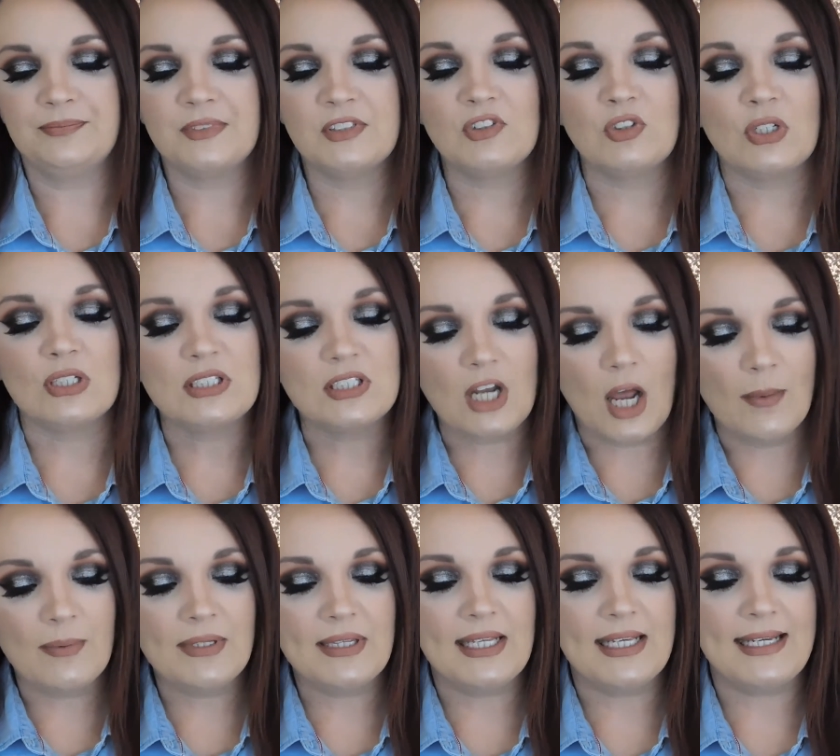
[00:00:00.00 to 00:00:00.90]
So I
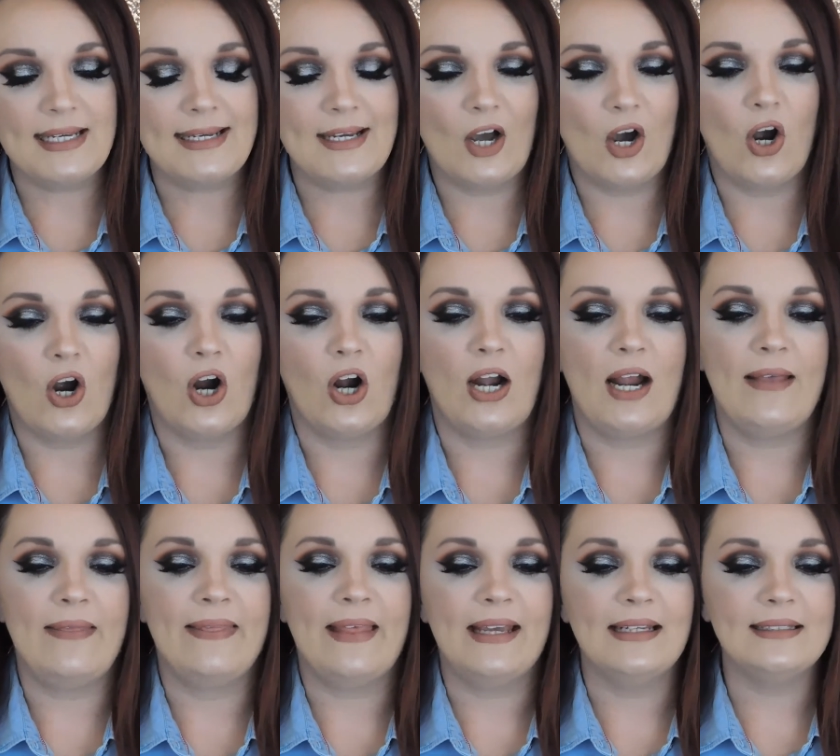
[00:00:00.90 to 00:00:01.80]
stopped at the ER,
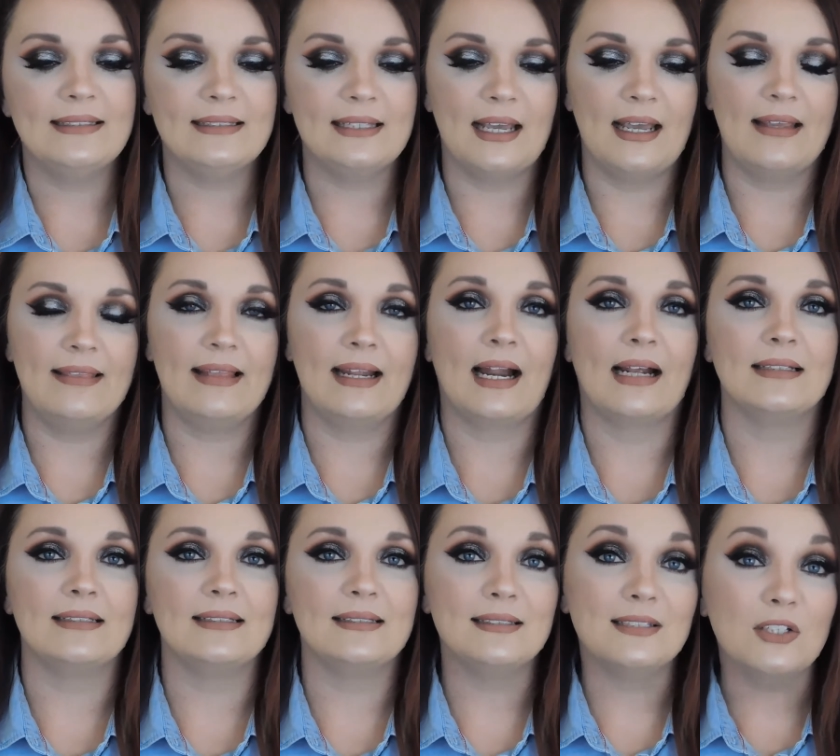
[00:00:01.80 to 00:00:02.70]
and they said that I
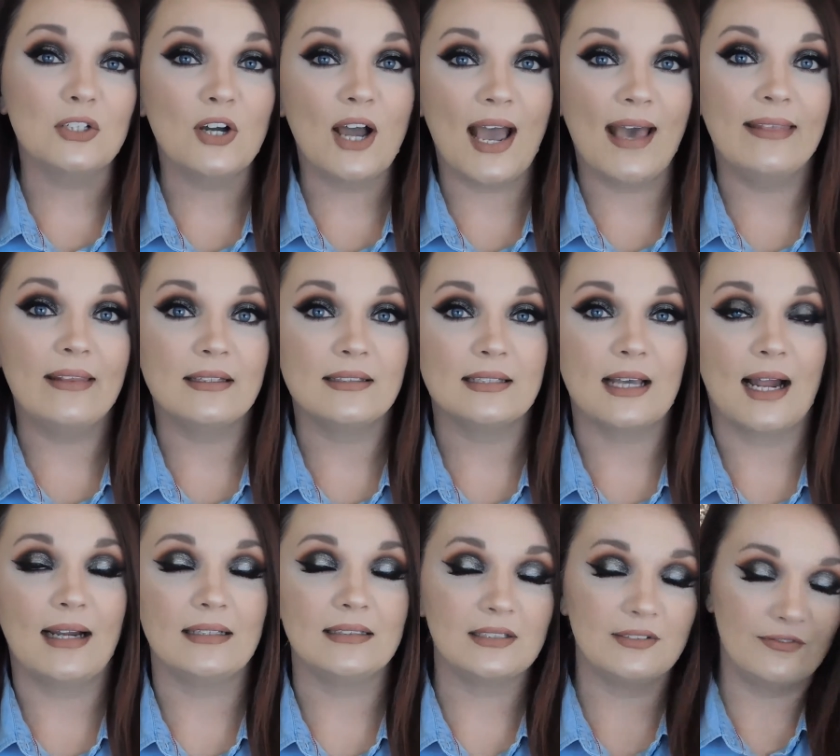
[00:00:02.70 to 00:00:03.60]
still had the
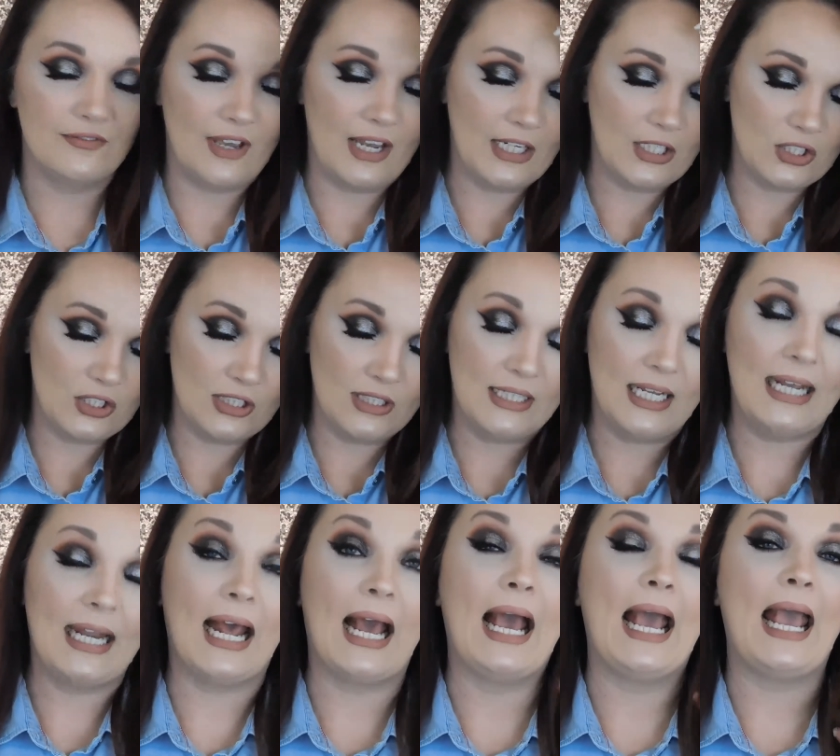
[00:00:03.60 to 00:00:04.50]
sinus infection
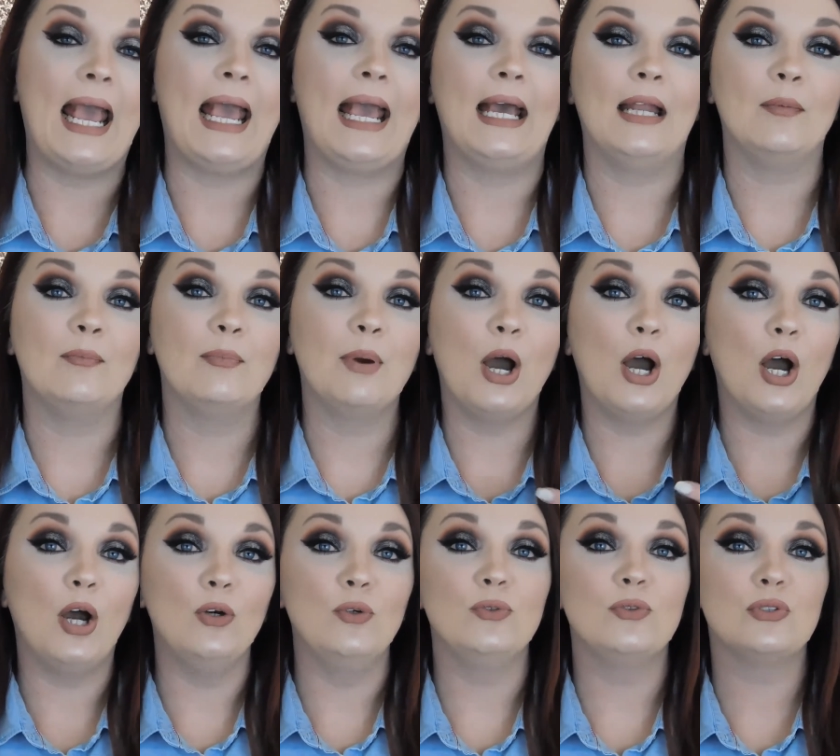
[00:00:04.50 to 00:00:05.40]
and I had
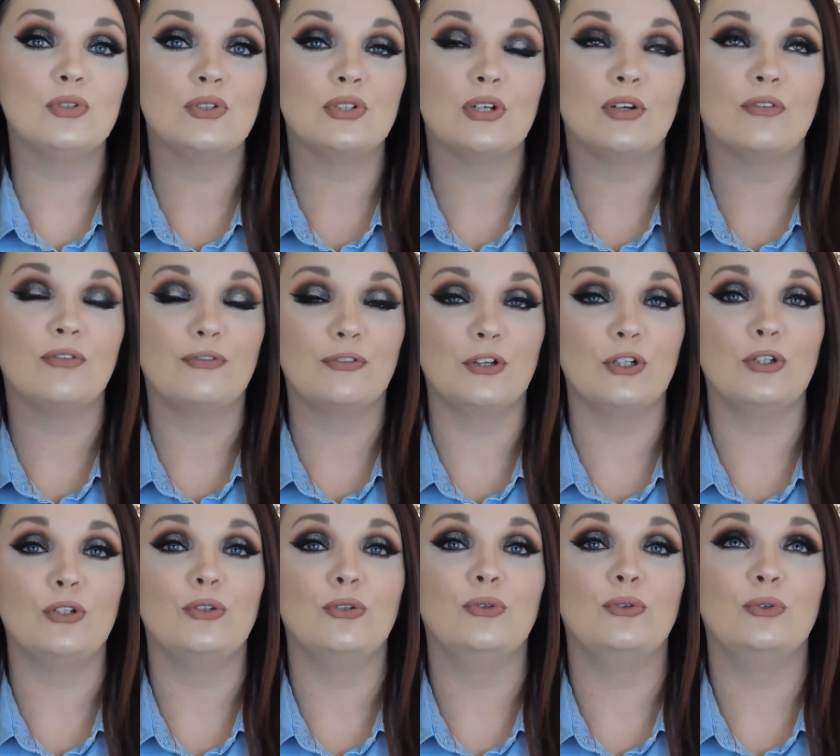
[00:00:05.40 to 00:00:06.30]

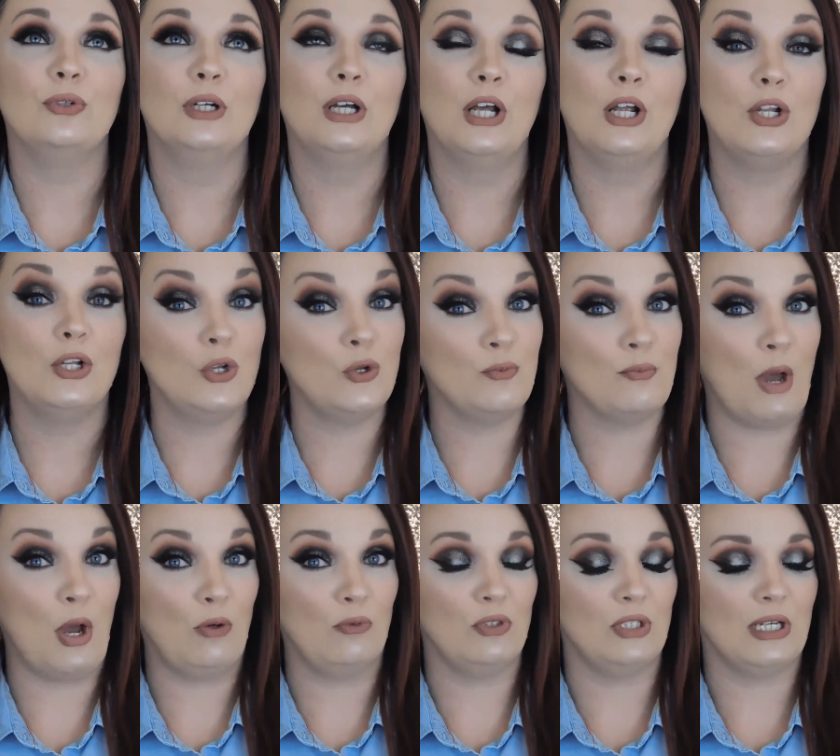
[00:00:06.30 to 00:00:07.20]
post-flu
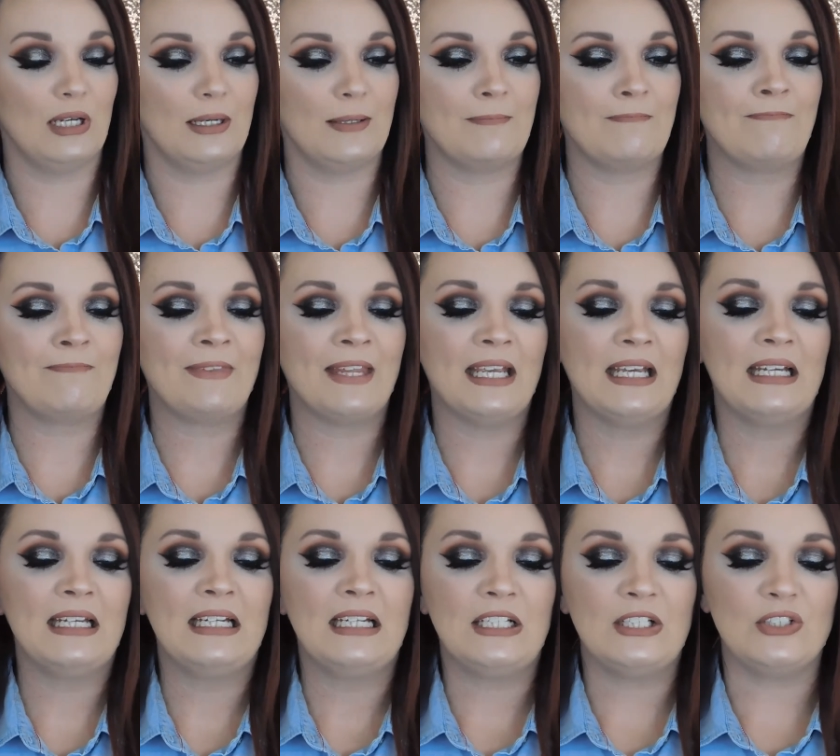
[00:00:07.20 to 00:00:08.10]
pneumonia.
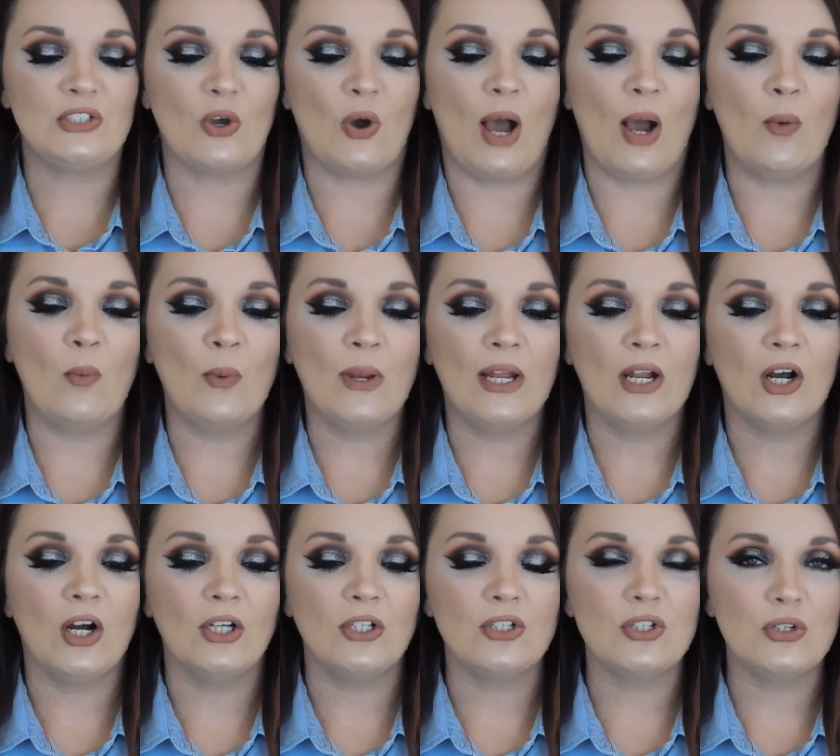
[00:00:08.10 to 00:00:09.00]
So I went
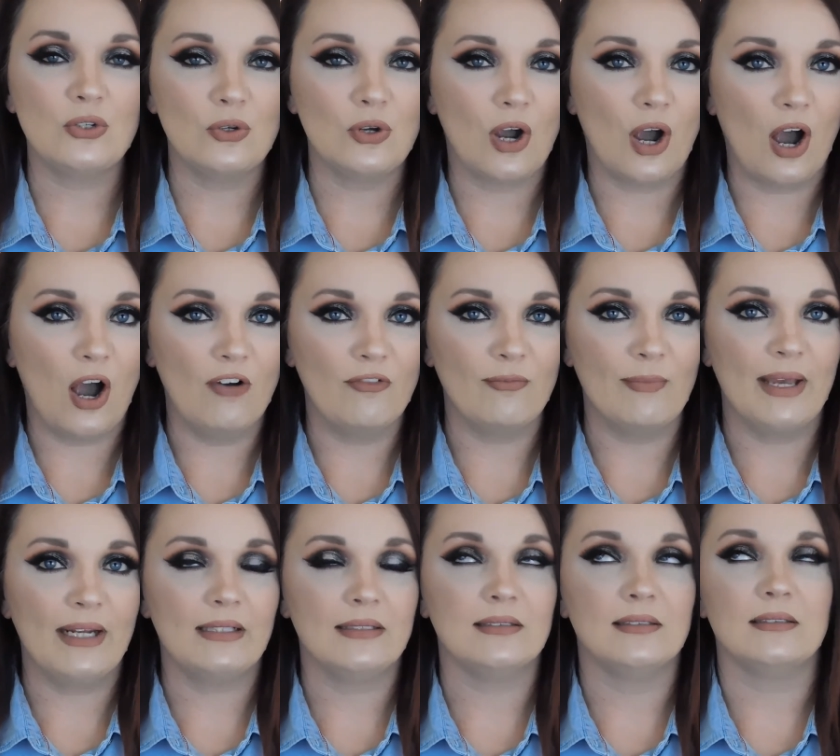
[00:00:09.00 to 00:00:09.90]
on 2 cough
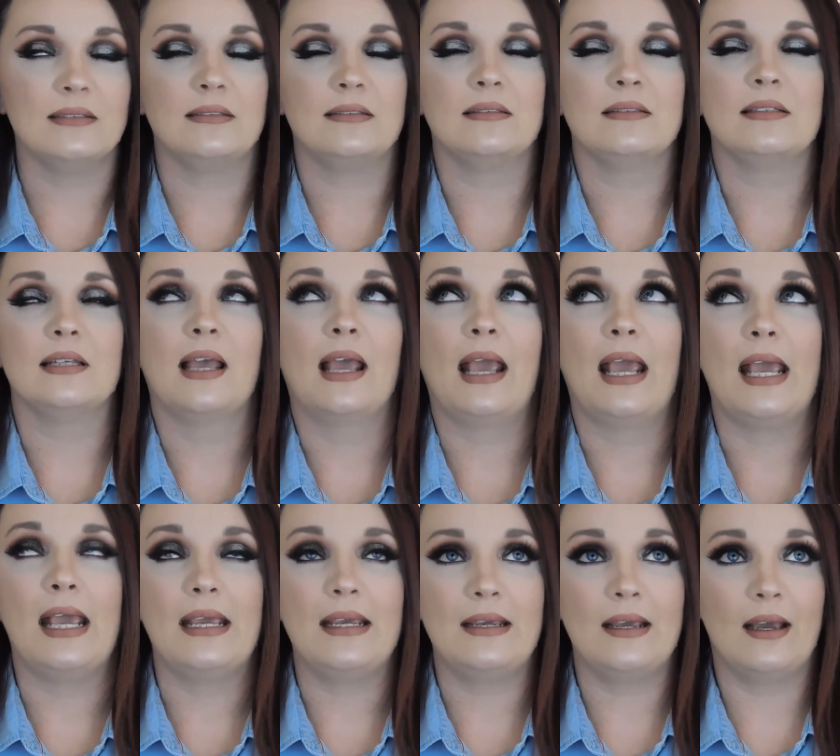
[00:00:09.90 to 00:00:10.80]
medicines
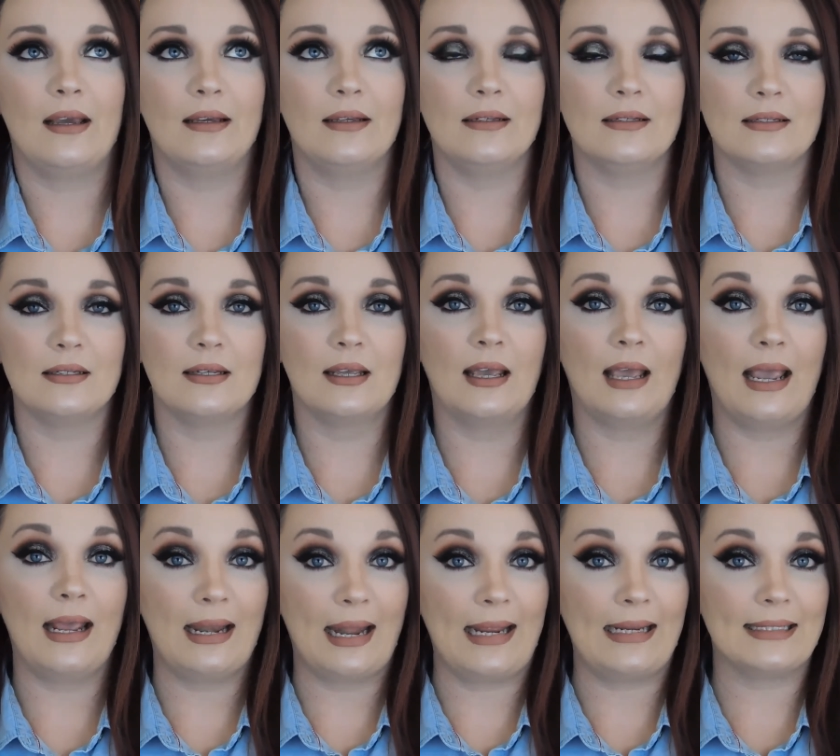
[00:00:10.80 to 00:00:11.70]
and
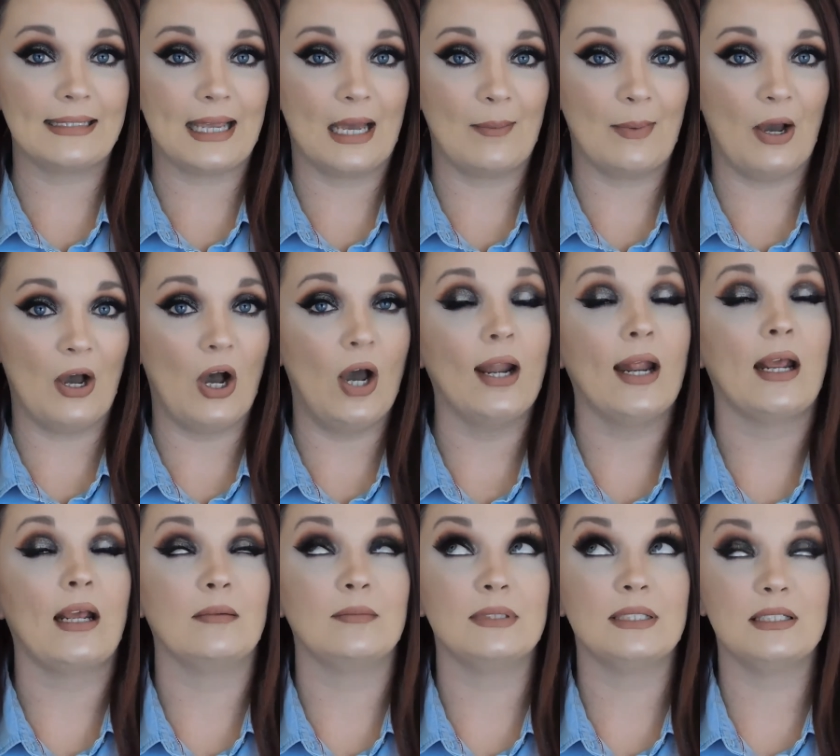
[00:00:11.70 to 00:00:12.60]
an
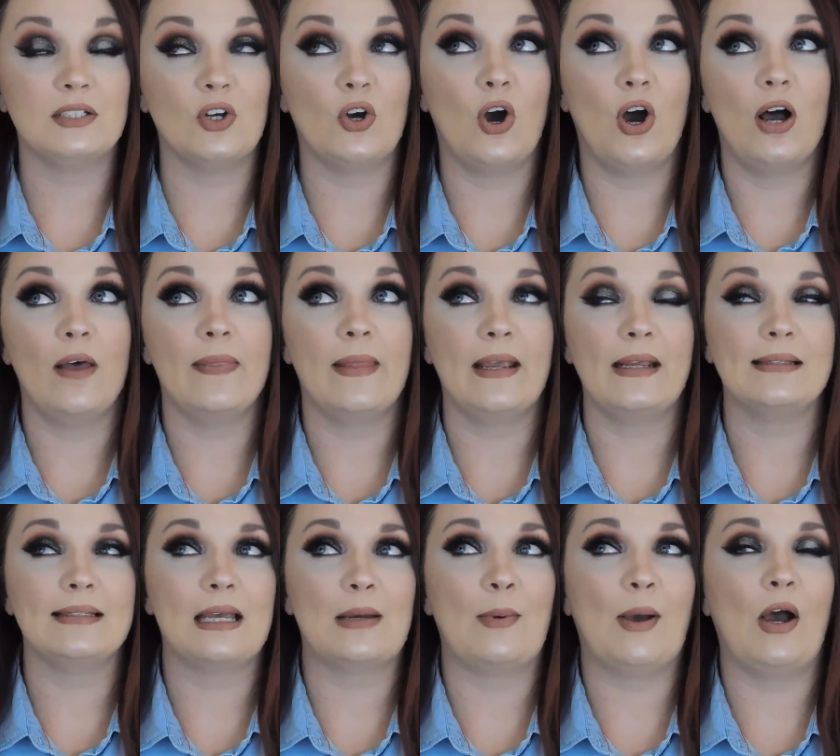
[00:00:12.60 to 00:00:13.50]
antibiotic. I'm still on the
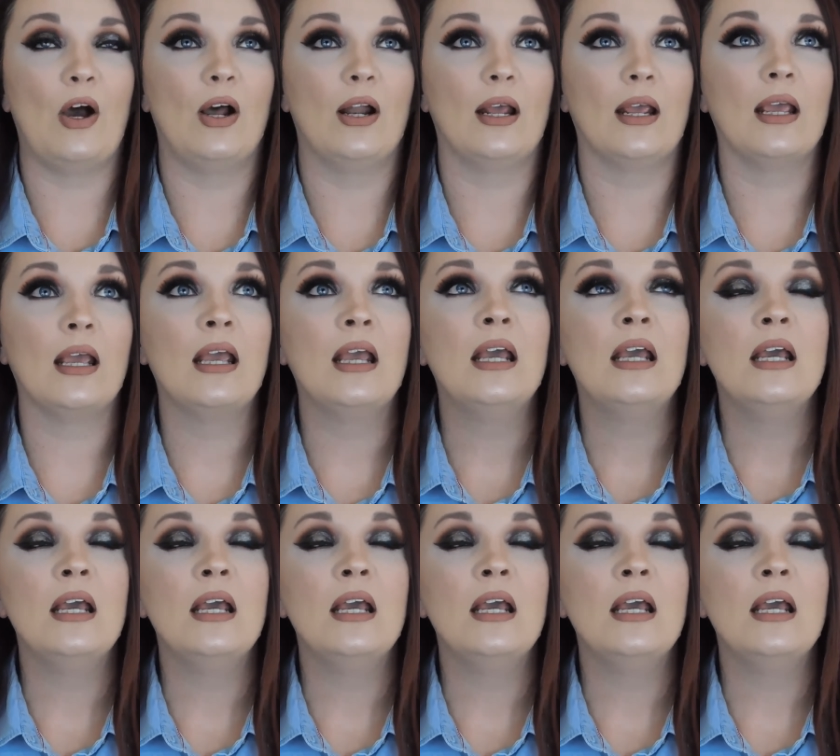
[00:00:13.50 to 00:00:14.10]
antibiotic.